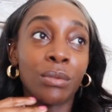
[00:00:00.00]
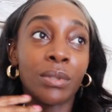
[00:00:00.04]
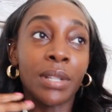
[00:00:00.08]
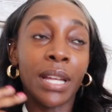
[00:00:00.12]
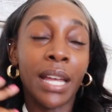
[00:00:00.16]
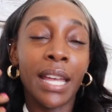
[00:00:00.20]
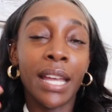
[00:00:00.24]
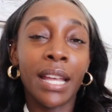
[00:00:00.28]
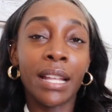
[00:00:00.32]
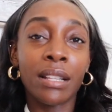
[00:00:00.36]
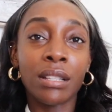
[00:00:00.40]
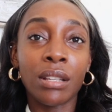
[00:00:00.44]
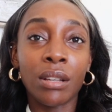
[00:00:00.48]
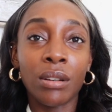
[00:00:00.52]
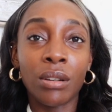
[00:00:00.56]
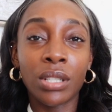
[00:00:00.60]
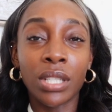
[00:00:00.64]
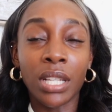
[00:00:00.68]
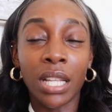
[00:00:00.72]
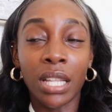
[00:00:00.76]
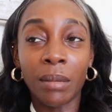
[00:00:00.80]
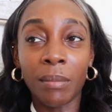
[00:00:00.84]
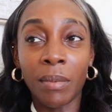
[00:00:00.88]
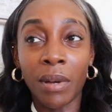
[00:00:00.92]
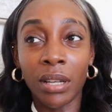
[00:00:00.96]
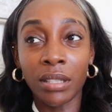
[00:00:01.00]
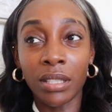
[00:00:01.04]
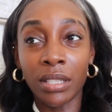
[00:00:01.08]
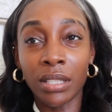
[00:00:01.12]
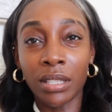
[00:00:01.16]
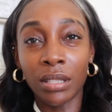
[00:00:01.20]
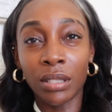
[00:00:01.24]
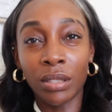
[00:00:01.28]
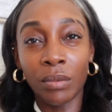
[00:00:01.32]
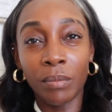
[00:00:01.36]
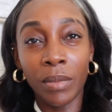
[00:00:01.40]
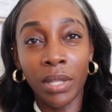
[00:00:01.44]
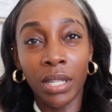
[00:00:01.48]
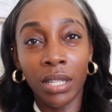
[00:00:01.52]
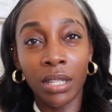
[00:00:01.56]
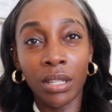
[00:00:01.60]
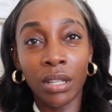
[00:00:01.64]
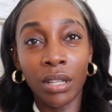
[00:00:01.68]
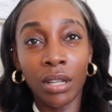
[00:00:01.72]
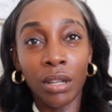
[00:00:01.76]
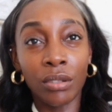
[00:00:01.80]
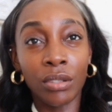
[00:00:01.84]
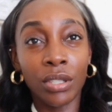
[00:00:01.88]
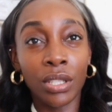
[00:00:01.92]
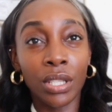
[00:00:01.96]
and I had told y'all about this a little minute
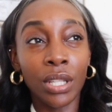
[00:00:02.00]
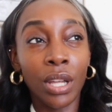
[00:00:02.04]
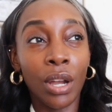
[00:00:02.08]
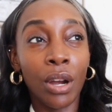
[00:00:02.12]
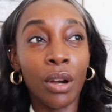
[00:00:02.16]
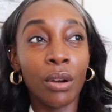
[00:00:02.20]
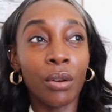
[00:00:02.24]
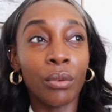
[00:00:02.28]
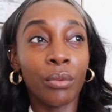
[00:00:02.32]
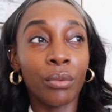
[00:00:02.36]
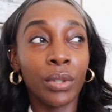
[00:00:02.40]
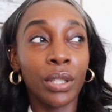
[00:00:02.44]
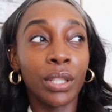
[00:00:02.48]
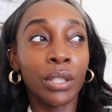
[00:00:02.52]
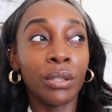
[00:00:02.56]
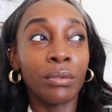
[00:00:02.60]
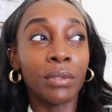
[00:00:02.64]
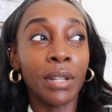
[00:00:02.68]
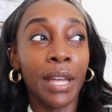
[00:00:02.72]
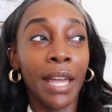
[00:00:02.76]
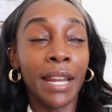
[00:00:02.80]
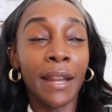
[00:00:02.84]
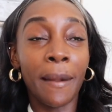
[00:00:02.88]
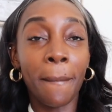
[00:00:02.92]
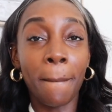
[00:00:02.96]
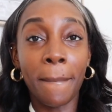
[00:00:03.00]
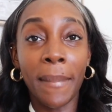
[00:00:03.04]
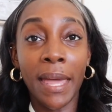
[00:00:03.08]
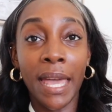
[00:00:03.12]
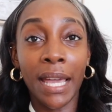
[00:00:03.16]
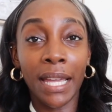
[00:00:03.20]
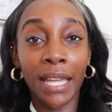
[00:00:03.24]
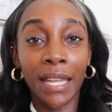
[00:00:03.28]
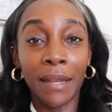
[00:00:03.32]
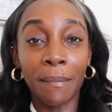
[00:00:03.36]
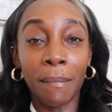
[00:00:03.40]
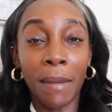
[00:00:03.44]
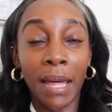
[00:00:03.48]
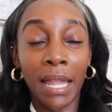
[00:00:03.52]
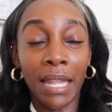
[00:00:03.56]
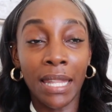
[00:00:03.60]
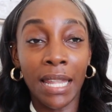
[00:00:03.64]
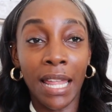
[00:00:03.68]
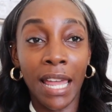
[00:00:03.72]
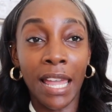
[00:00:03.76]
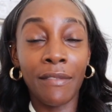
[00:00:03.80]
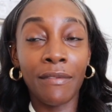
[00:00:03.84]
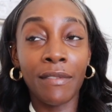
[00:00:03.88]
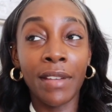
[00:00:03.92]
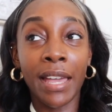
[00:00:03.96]
ago, just her reuniting back in my
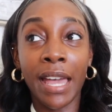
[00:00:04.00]
life.